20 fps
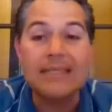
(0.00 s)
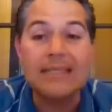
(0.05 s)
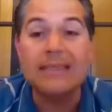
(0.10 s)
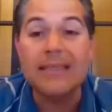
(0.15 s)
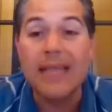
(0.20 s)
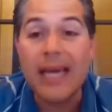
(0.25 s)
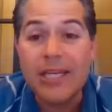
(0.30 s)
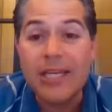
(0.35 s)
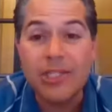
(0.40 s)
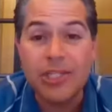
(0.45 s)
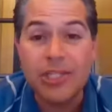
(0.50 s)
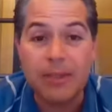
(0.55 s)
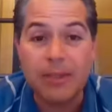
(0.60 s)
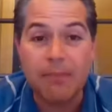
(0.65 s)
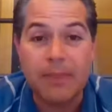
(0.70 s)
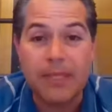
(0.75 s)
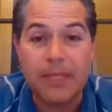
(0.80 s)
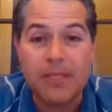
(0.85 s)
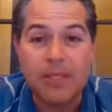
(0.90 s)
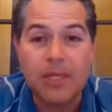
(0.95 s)
delay
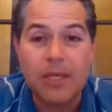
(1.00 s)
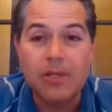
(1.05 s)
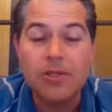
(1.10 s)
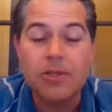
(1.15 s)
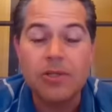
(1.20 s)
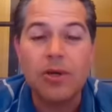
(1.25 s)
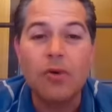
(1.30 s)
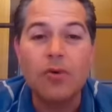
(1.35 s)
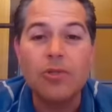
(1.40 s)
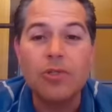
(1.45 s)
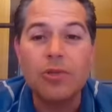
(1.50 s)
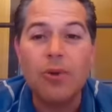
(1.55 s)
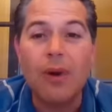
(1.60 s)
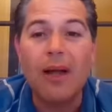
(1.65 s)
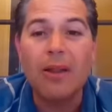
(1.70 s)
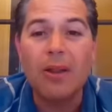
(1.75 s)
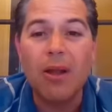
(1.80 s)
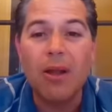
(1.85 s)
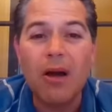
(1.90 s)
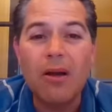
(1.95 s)
shipments. So a
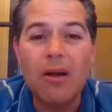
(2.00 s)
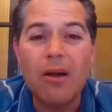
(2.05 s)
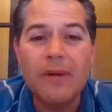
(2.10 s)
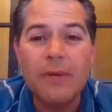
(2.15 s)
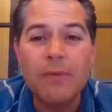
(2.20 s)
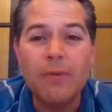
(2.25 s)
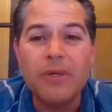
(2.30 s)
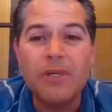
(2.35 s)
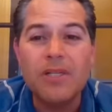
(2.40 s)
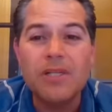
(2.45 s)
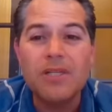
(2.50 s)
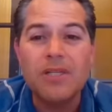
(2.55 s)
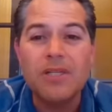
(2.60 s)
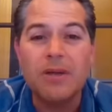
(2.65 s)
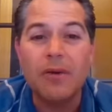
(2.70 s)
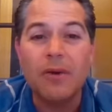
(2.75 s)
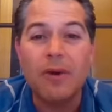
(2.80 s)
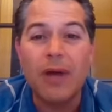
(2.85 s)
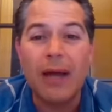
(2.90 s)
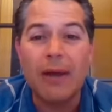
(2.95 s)
lot of it was
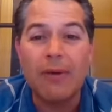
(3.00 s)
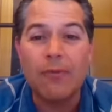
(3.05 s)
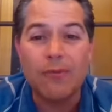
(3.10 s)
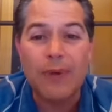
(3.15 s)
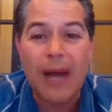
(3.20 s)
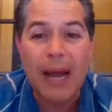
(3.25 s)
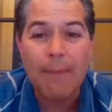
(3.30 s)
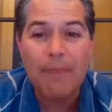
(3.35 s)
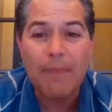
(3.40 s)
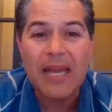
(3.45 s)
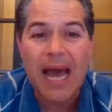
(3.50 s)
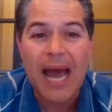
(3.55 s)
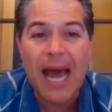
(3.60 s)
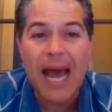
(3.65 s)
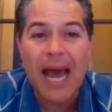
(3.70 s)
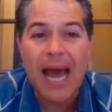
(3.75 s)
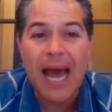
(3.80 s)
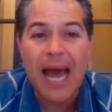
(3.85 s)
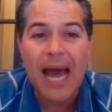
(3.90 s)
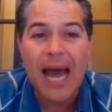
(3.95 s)
rapid
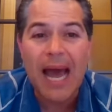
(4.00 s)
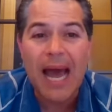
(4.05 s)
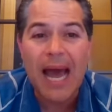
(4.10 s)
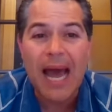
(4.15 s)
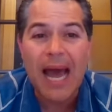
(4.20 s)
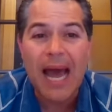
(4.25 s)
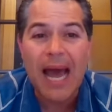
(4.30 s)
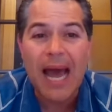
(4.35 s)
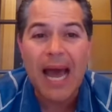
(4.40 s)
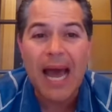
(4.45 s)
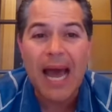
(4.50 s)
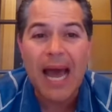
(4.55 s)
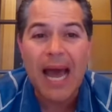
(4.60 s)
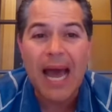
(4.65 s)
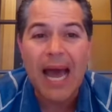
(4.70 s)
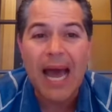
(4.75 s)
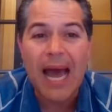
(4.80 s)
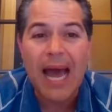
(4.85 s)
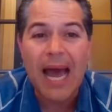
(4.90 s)
action, but a lot of